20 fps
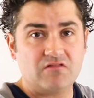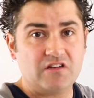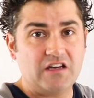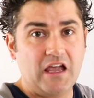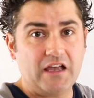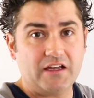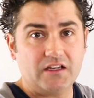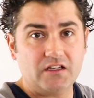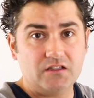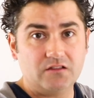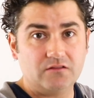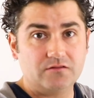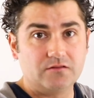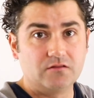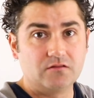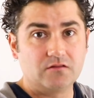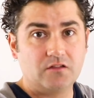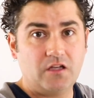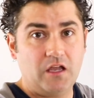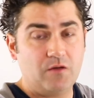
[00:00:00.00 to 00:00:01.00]
negative.
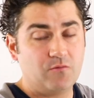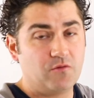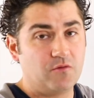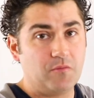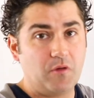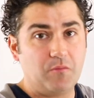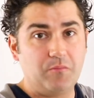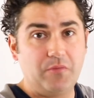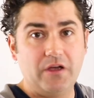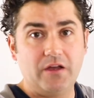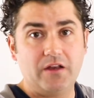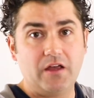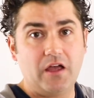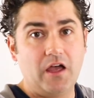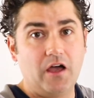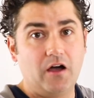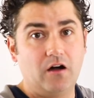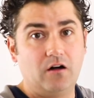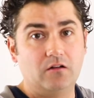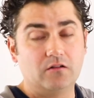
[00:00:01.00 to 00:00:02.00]
Came from the pit of
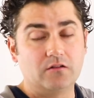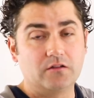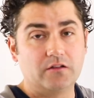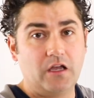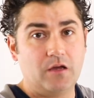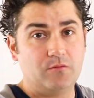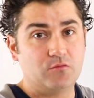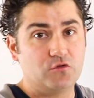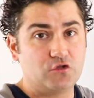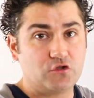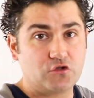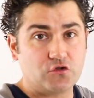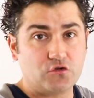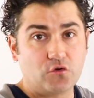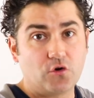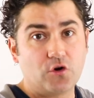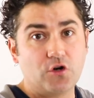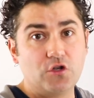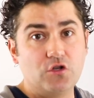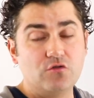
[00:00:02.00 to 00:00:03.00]
hell. Came to
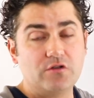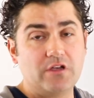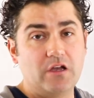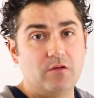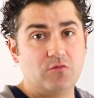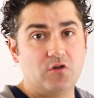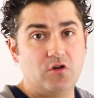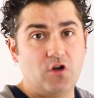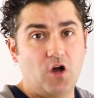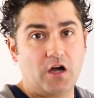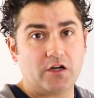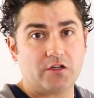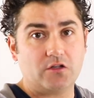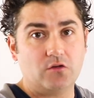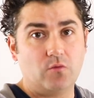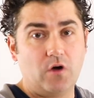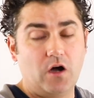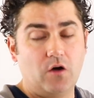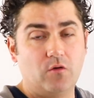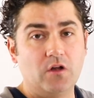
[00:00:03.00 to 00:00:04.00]
destroy you, came to knock
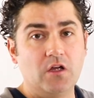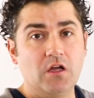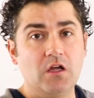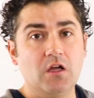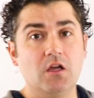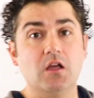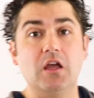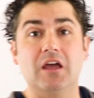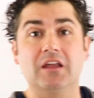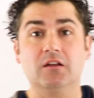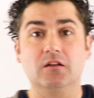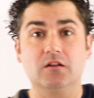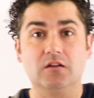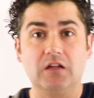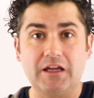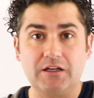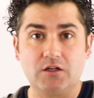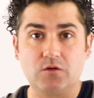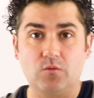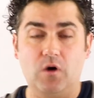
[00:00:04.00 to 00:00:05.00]
you out. And
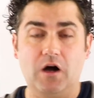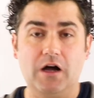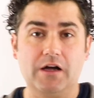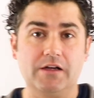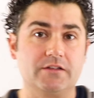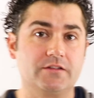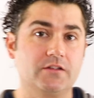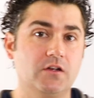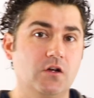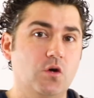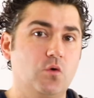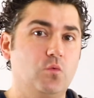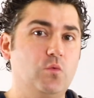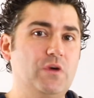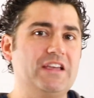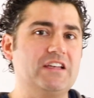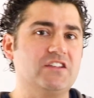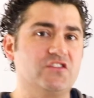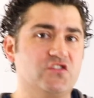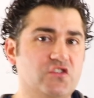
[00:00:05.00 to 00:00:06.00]
likewise, we
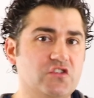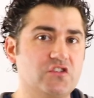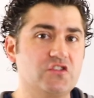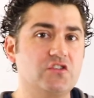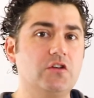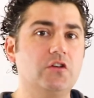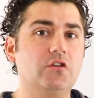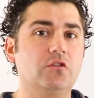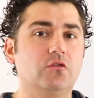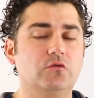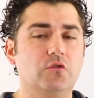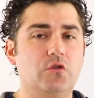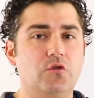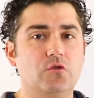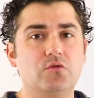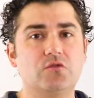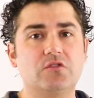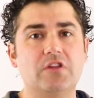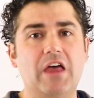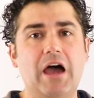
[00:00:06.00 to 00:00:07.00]
can still
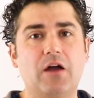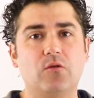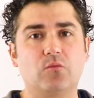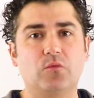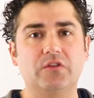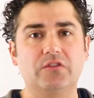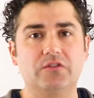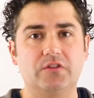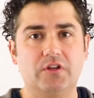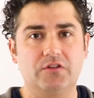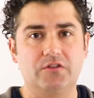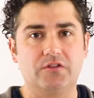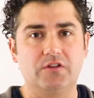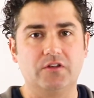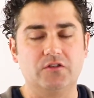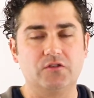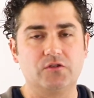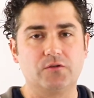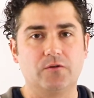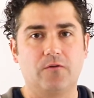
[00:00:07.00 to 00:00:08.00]
use that
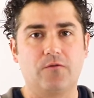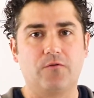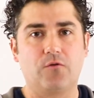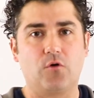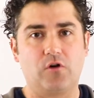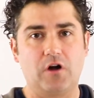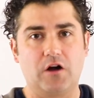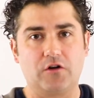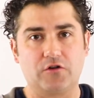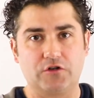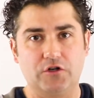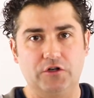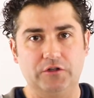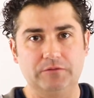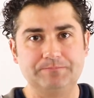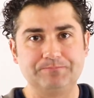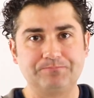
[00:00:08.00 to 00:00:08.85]
resistance for our good.